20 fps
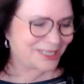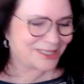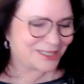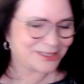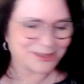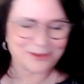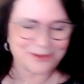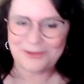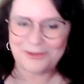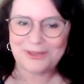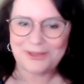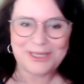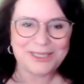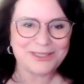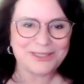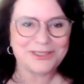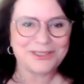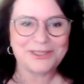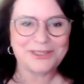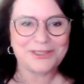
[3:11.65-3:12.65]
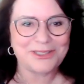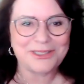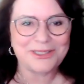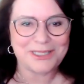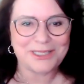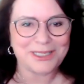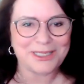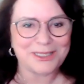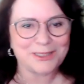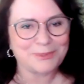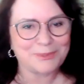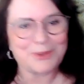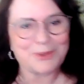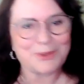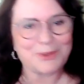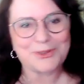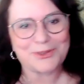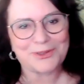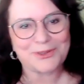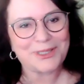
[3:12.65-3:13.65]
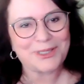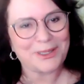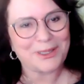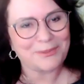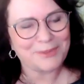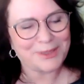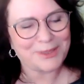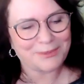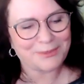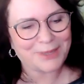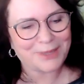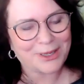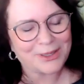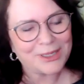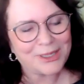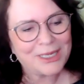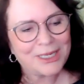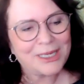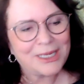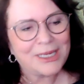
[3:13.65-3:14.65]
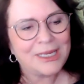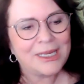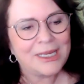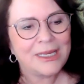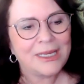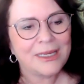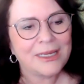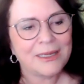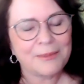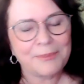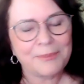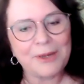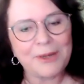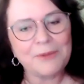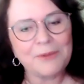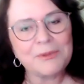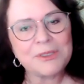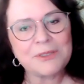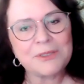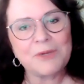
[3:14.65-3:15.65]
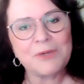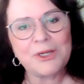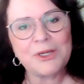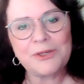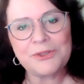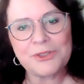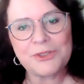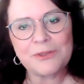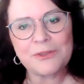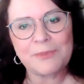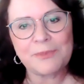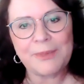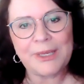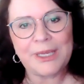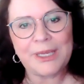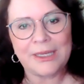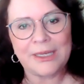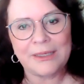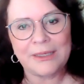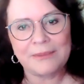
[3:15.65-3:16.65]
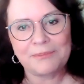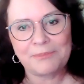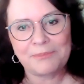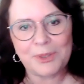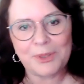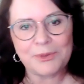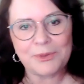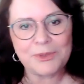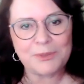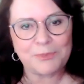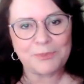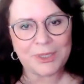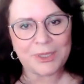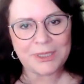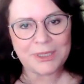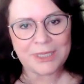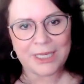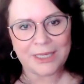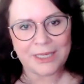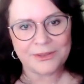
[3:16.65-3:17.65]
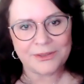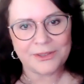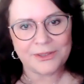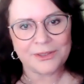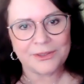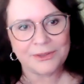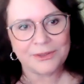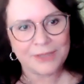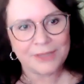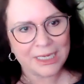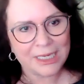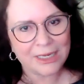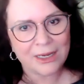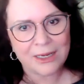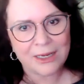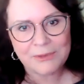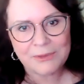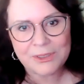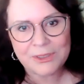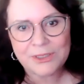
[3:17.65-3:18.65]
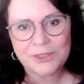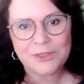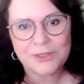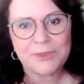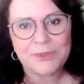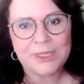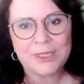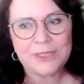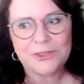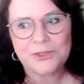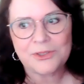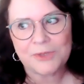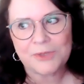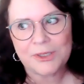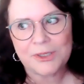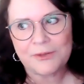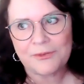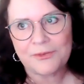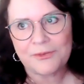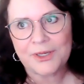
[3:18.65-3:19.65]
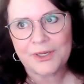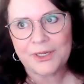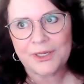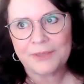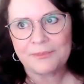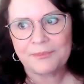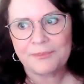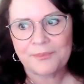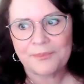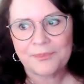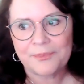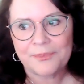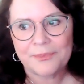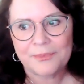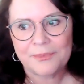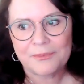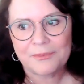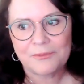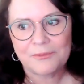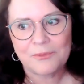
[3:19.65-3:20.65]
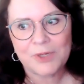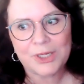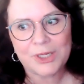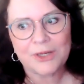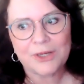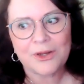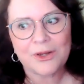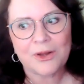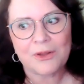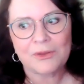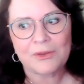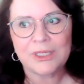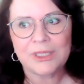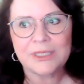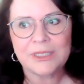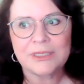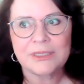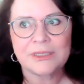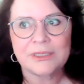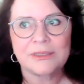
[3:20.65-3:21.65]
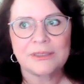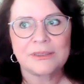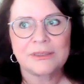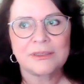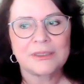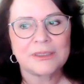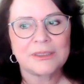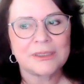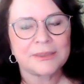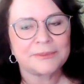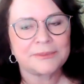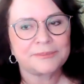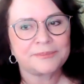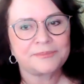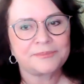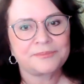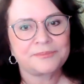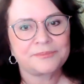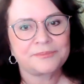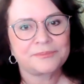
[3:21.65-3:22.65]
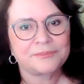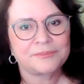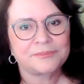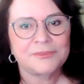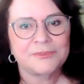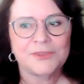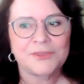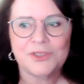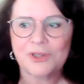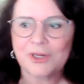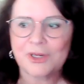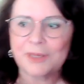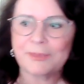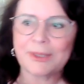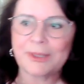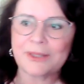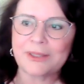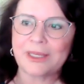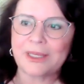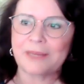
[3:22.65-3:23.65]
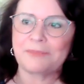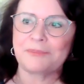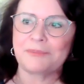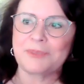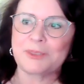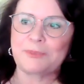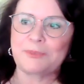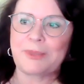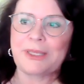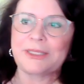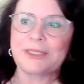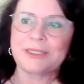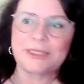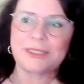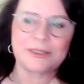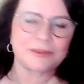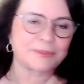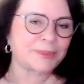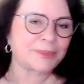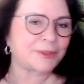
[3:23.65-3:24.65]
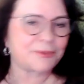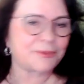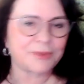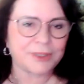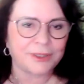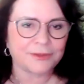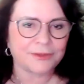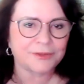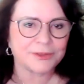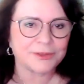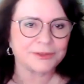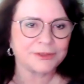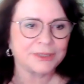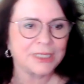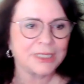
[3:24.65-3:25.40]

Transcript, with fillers: so he just the exposure is helping him out. Kabir was the one who took me in post breast cancer, and I was doing sort of a what do you call list? Um, sorry about that space here, but whatever.